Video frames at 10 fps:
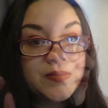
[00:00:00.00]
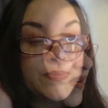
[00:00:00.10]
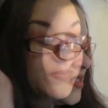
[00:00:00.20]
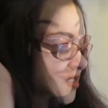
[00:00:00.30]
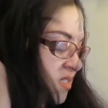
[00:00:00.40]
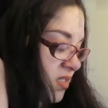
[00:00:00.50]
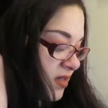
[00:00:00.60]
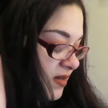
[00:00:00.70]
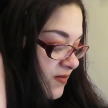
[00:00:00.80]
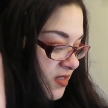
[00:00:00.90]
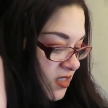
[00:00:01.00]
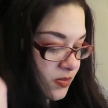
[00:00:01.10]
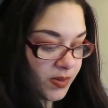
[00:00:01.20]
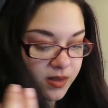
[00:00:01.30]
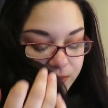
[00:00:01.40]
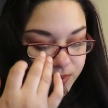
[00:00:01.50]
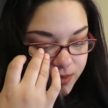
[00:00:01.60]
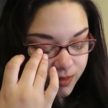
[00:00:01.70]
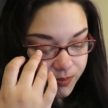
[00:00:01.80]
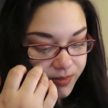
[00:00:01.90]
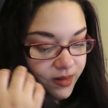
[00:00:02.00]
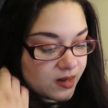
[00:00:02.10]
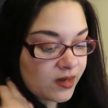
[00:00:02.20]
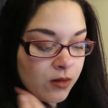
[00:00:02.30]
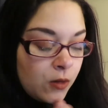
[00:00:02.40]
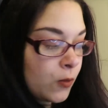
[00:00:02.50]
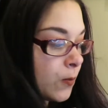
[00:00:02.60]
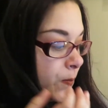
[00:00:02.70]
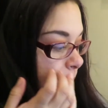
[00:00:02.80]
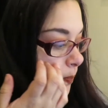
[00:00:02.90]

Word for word: I didn't even speak about it, but I know.